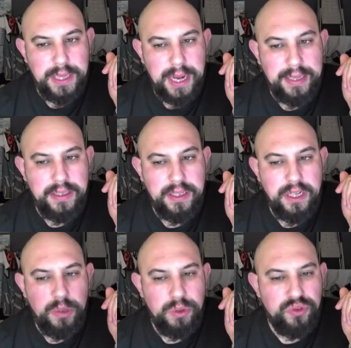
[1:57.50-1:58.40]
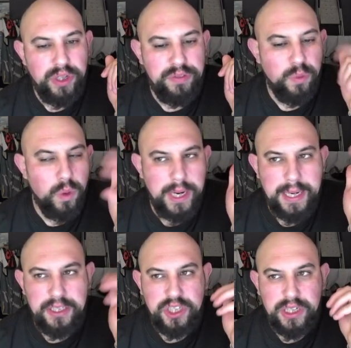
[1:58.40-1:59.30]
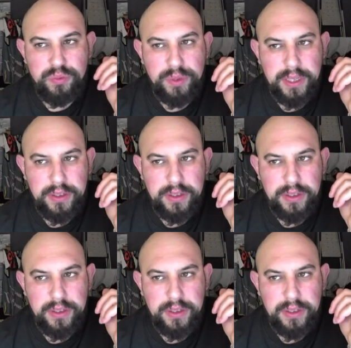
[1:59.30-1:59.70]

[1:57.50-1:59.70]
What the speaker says: retreat for one energy. It's really good.